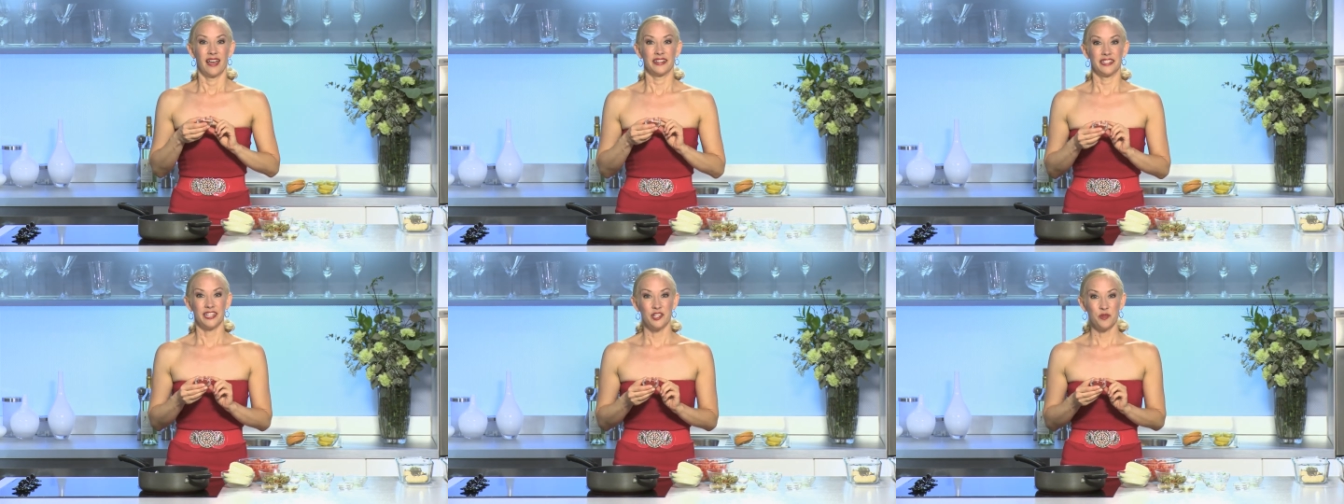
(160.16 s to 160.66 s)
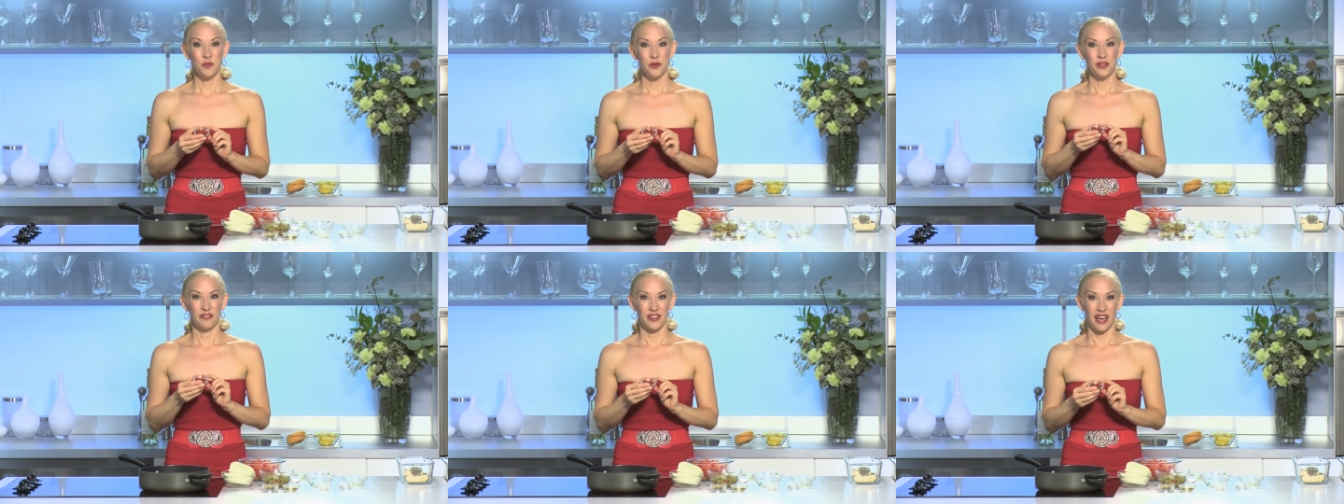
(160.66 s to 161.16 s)
a
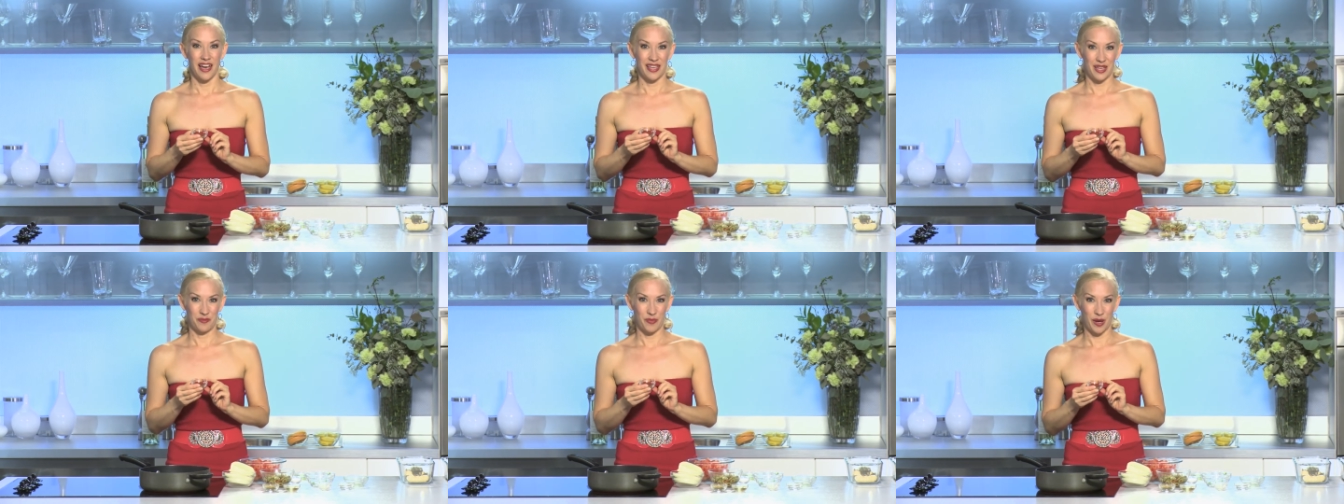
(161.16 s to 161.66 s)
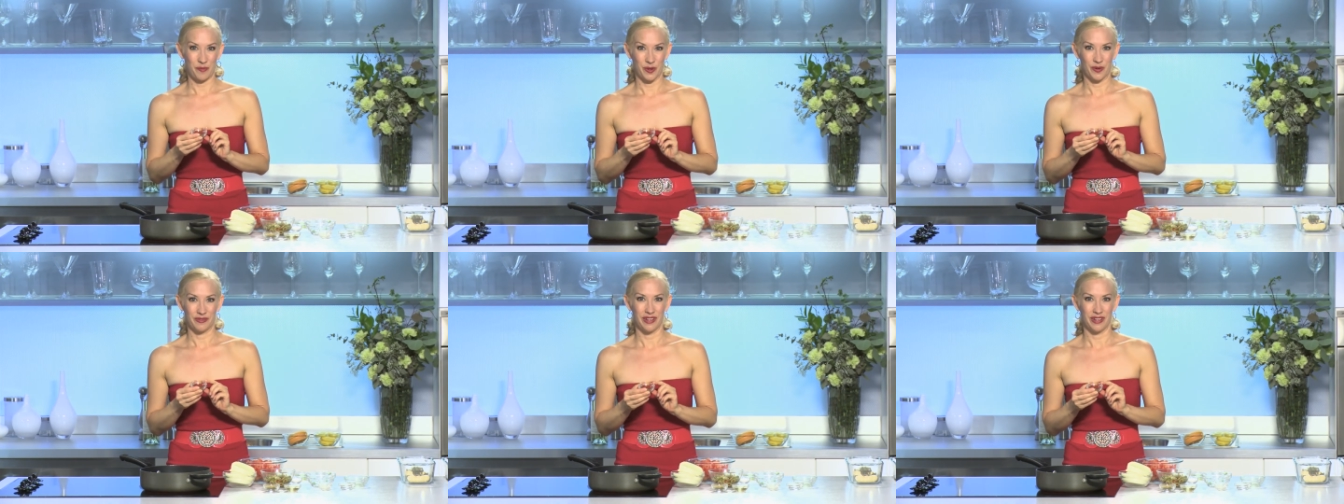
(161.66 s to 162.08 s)
teaspoon of cayenne pepper.